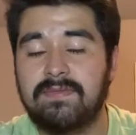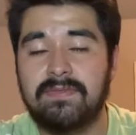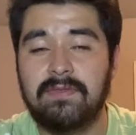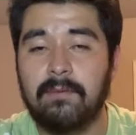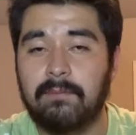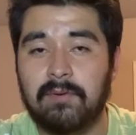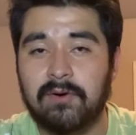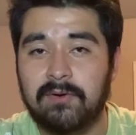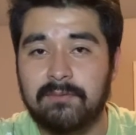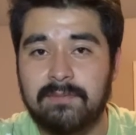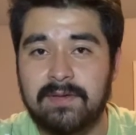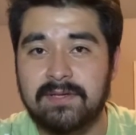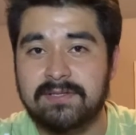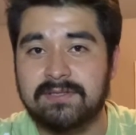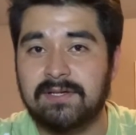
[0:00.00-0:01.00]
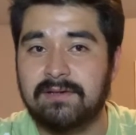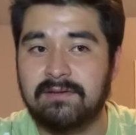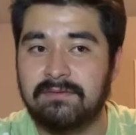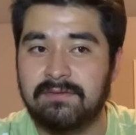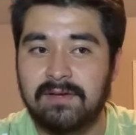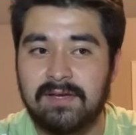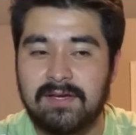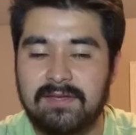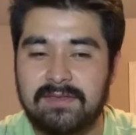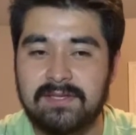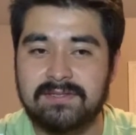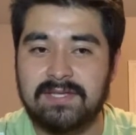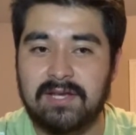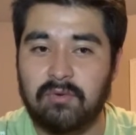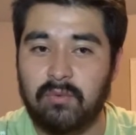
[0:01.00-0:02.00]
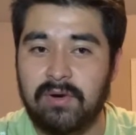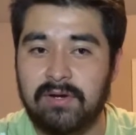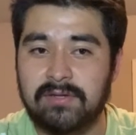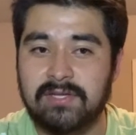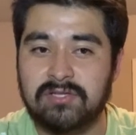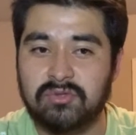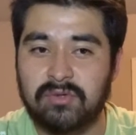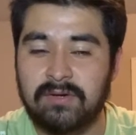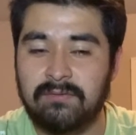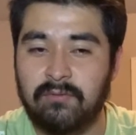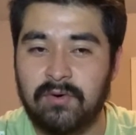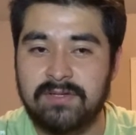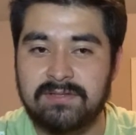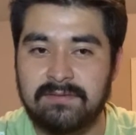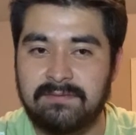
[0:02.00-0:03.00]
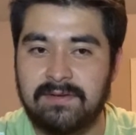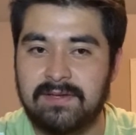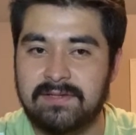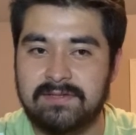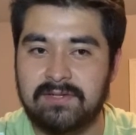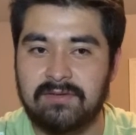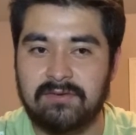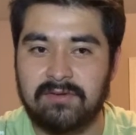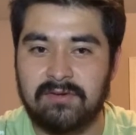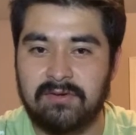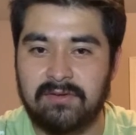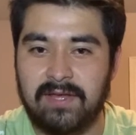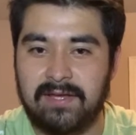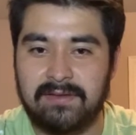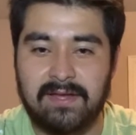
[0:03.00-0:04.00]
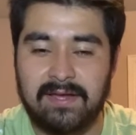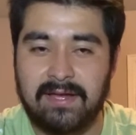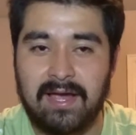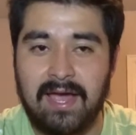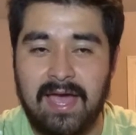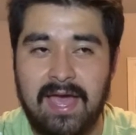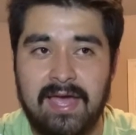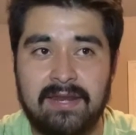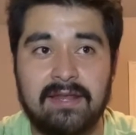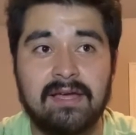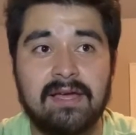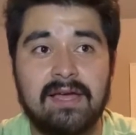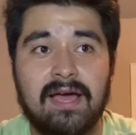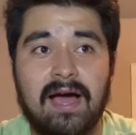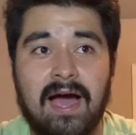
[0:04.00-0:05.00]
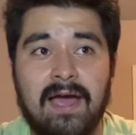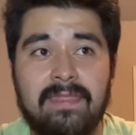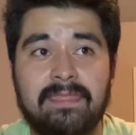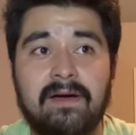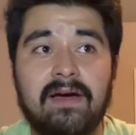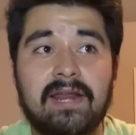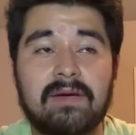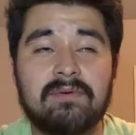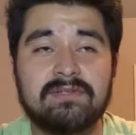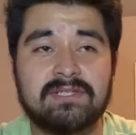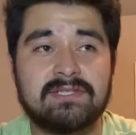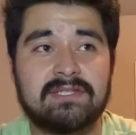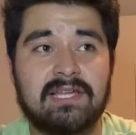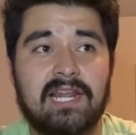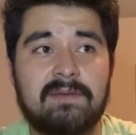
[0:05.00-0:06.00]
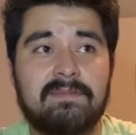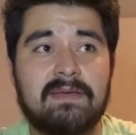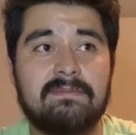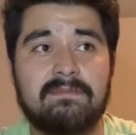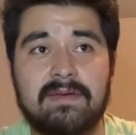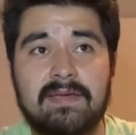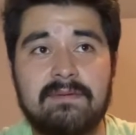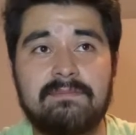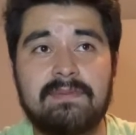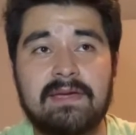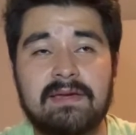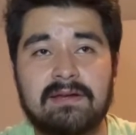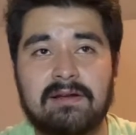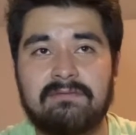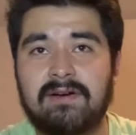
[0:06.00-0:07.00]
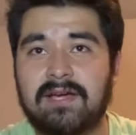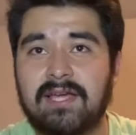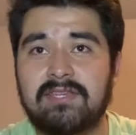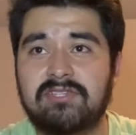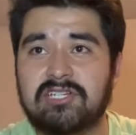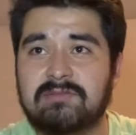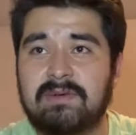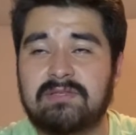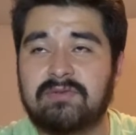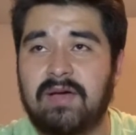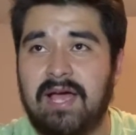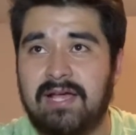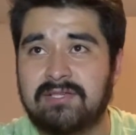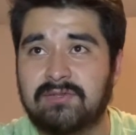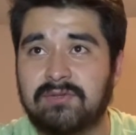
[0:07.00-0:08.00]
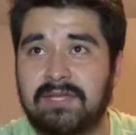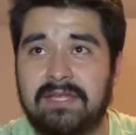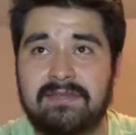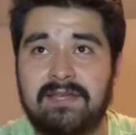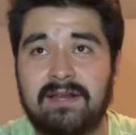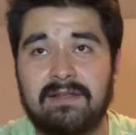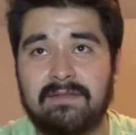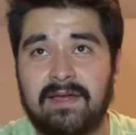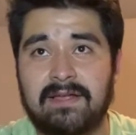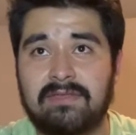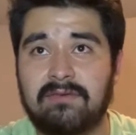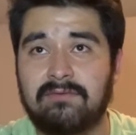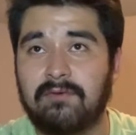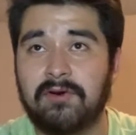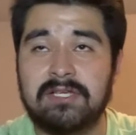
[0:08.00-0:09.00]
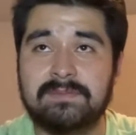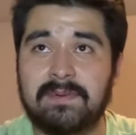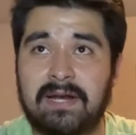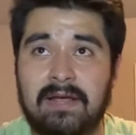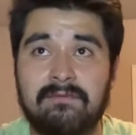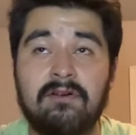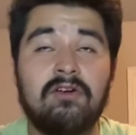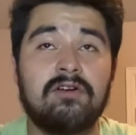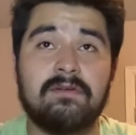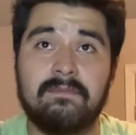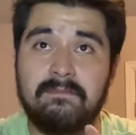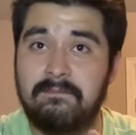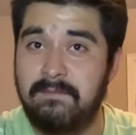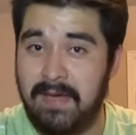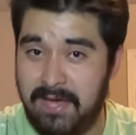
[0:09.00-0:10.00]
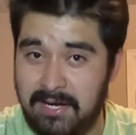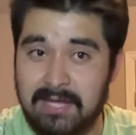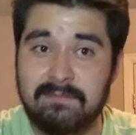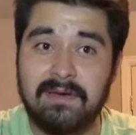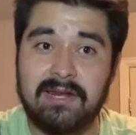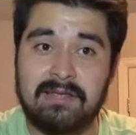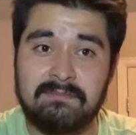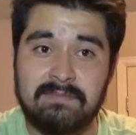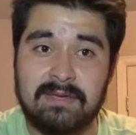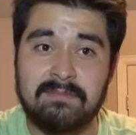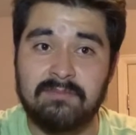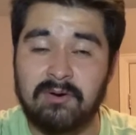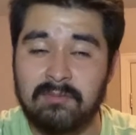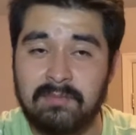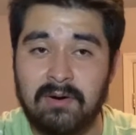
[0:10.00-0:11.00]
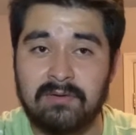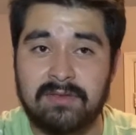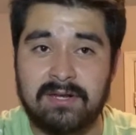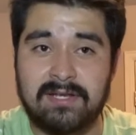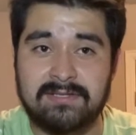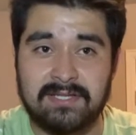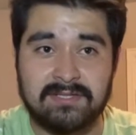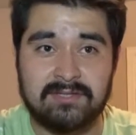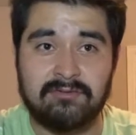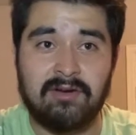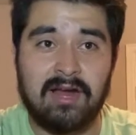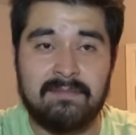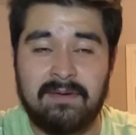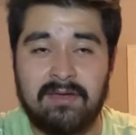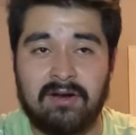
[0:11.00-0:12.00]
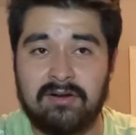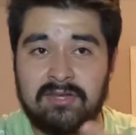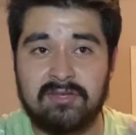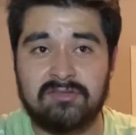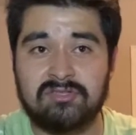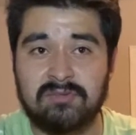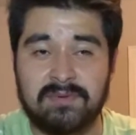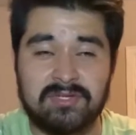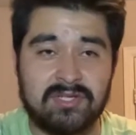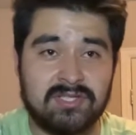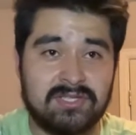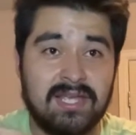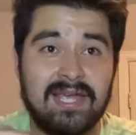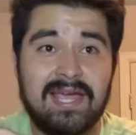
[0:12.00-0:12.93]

the purpose of this like weird distorted voice of his, and I thought it was just gonna be me being a fucking judgmental asshole that didn't like the voice, but I've heard many people both on his Instagram and on YouTube and just